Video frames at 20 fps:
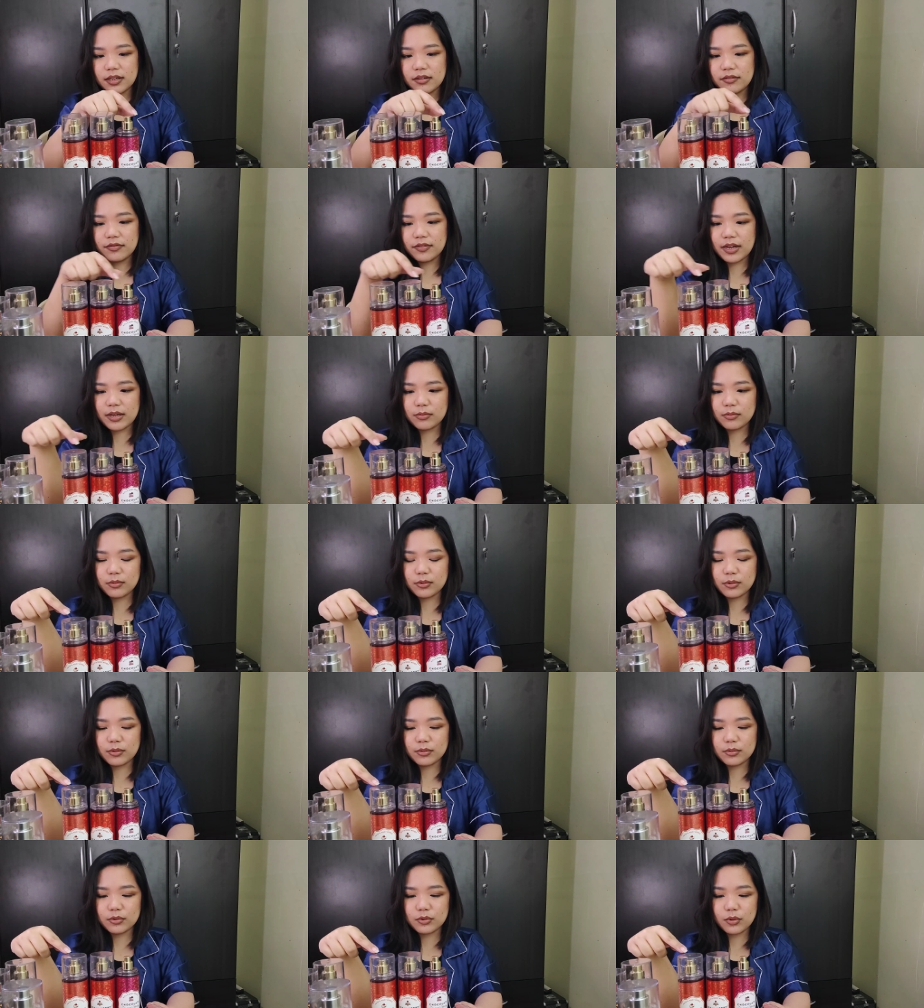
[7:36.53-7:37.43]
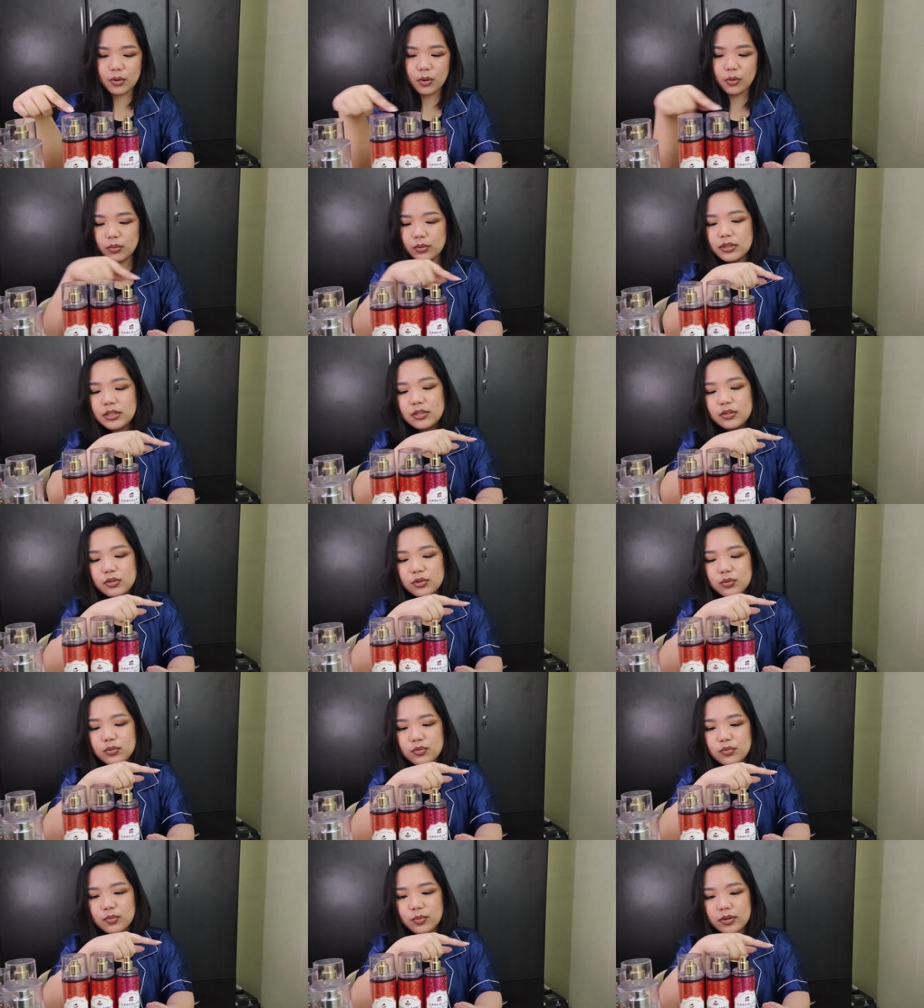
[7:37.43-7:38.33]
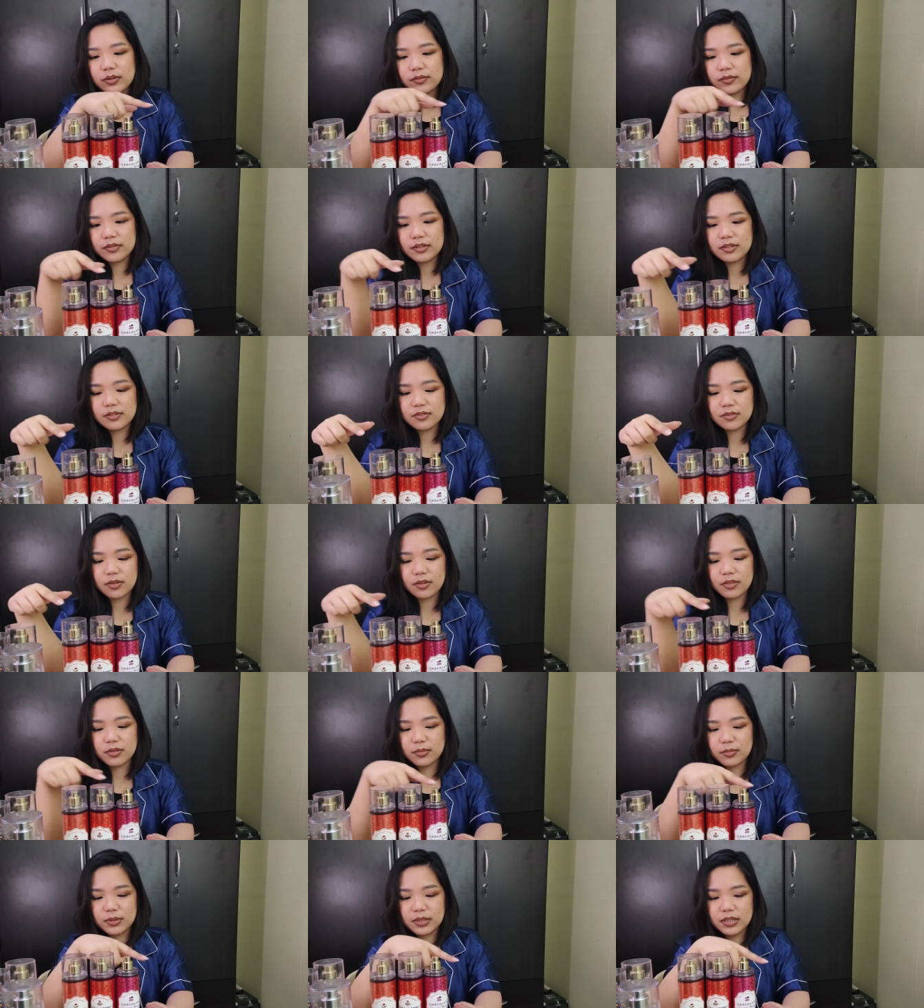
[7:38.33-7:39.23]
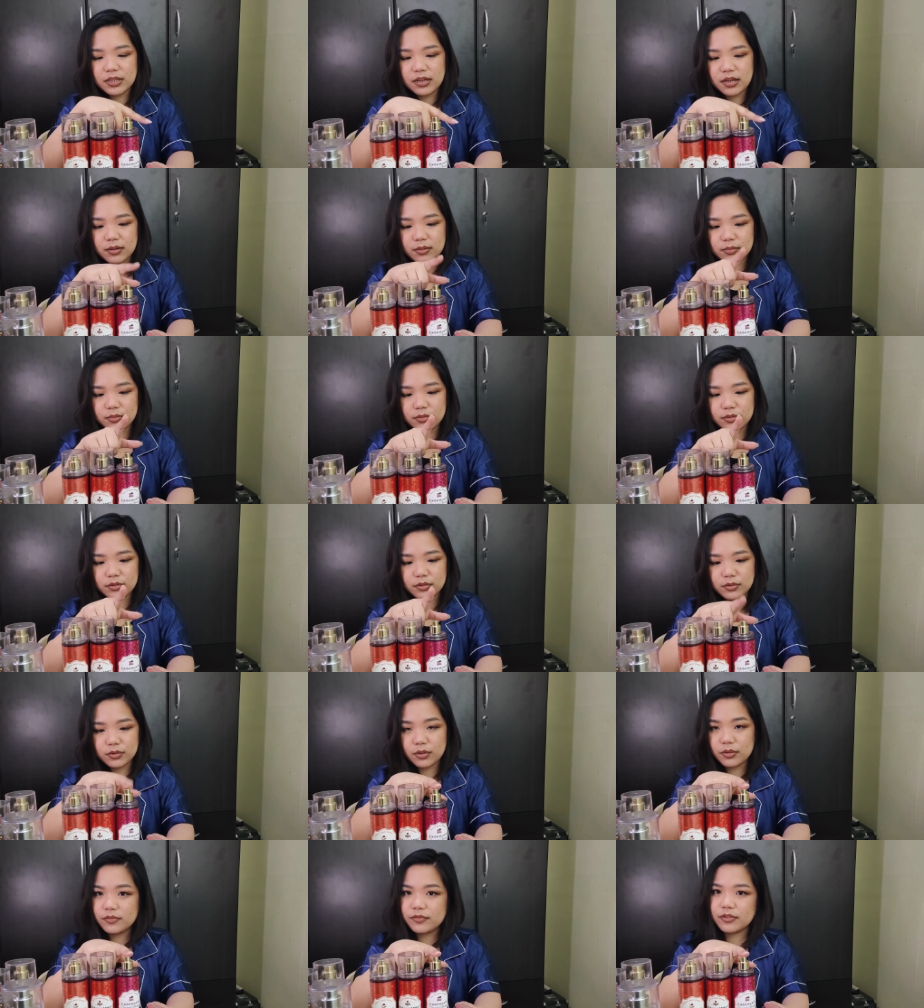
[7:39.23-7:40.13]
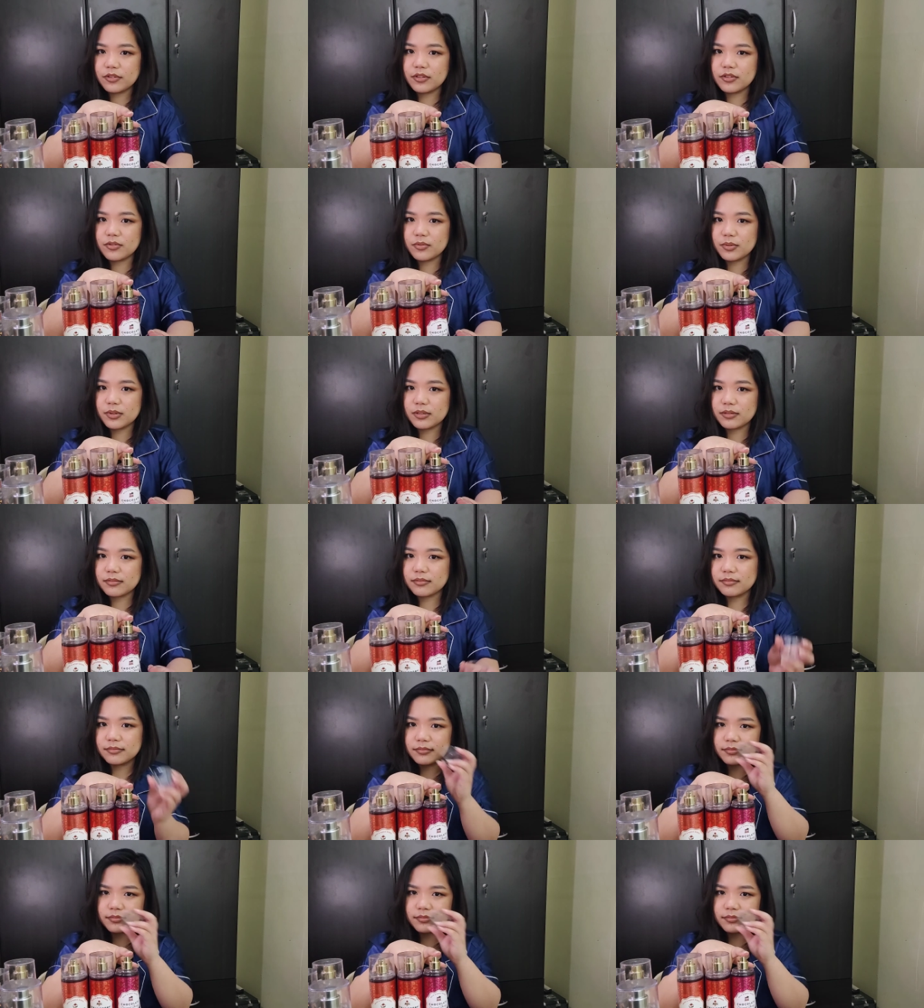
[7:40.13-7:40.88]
if I would only choose one of these three, I would go for this one.